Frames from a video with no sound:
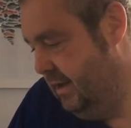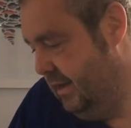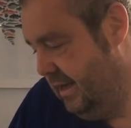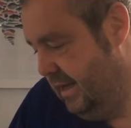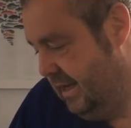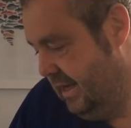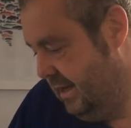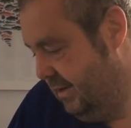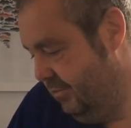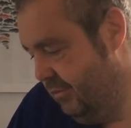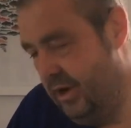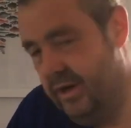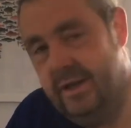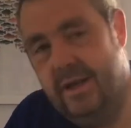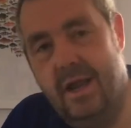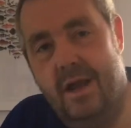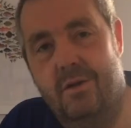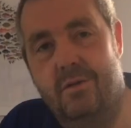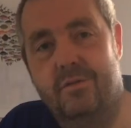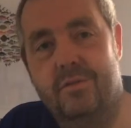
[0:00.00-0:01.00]
Right
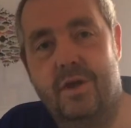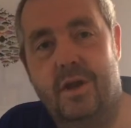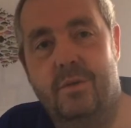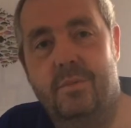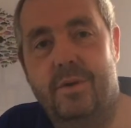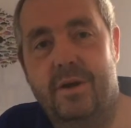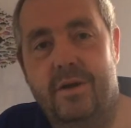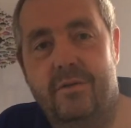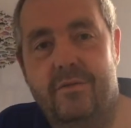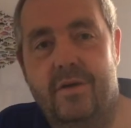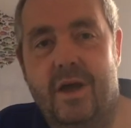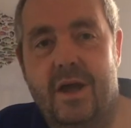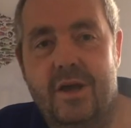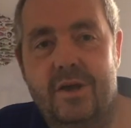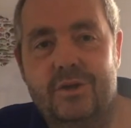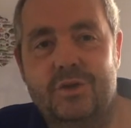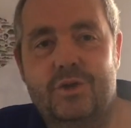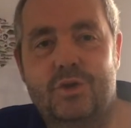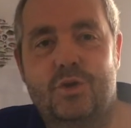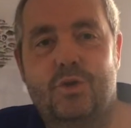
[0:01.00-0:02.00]
now I've got a bit
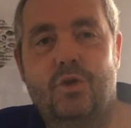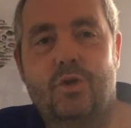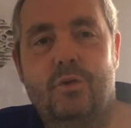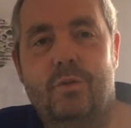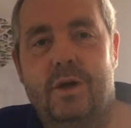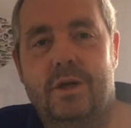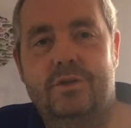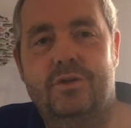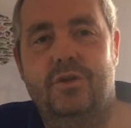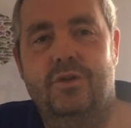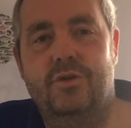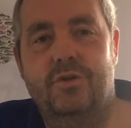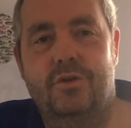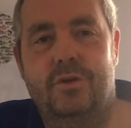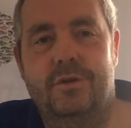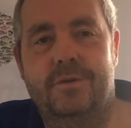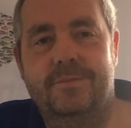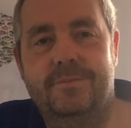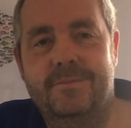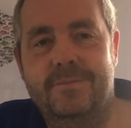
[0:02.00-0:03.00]
of schoolwork to
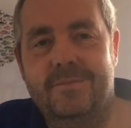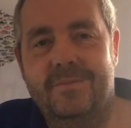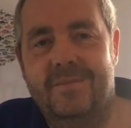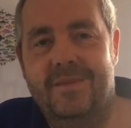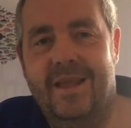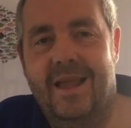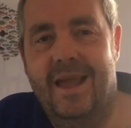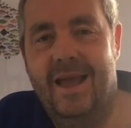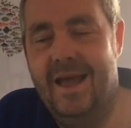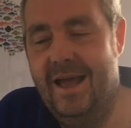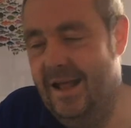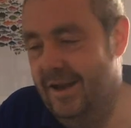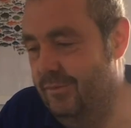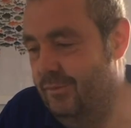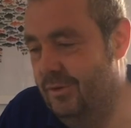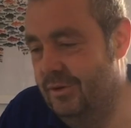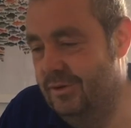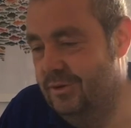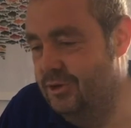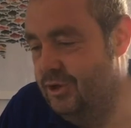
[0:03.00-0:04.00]
do, and
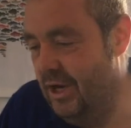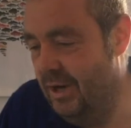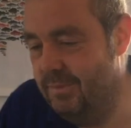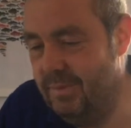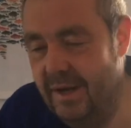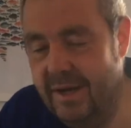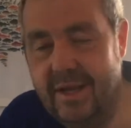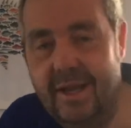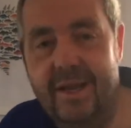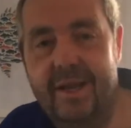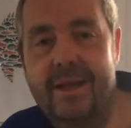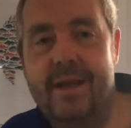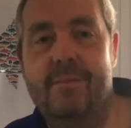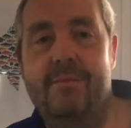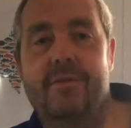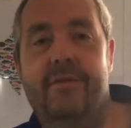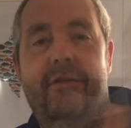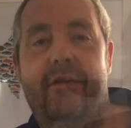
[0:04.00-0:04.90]
we'll check back in a couple of